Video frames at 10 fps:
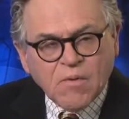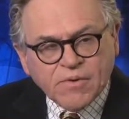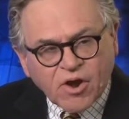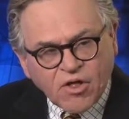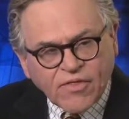
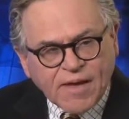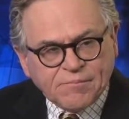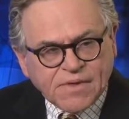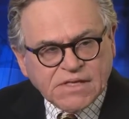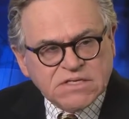But all that
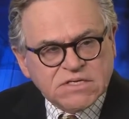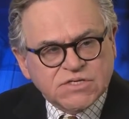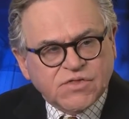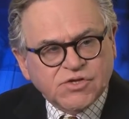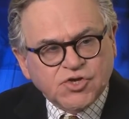means
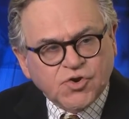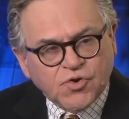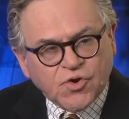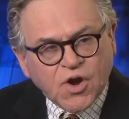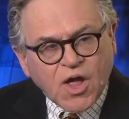is that
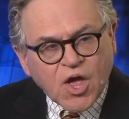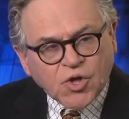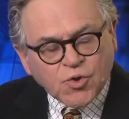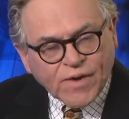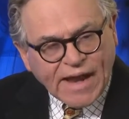
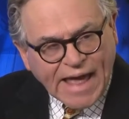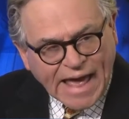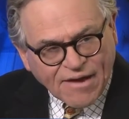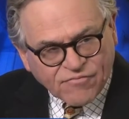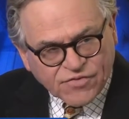you can
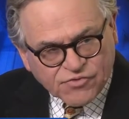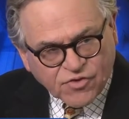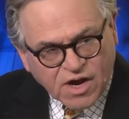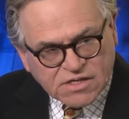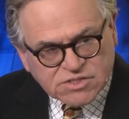have the
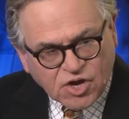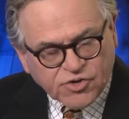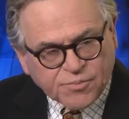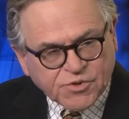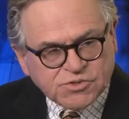drugs on
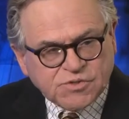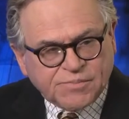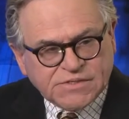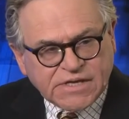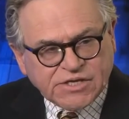your personal
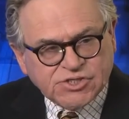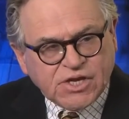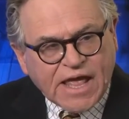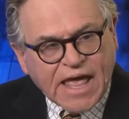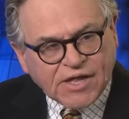
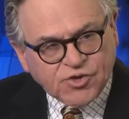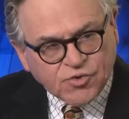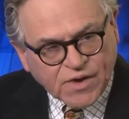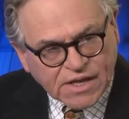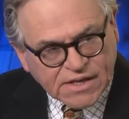possession, and
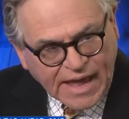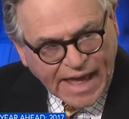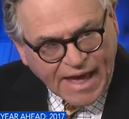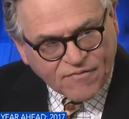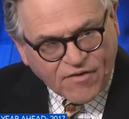you can
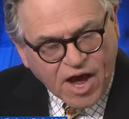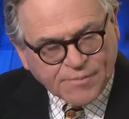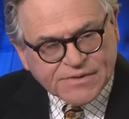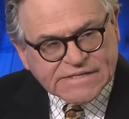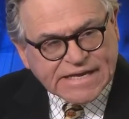have
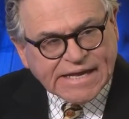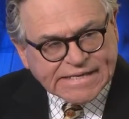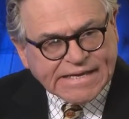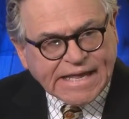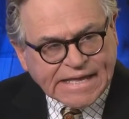up to
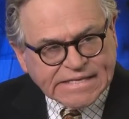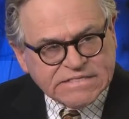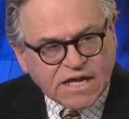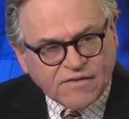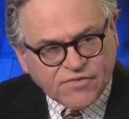10
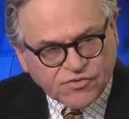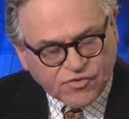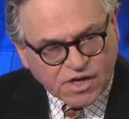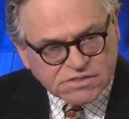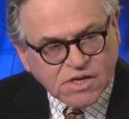days of the
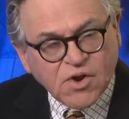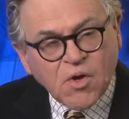drugs.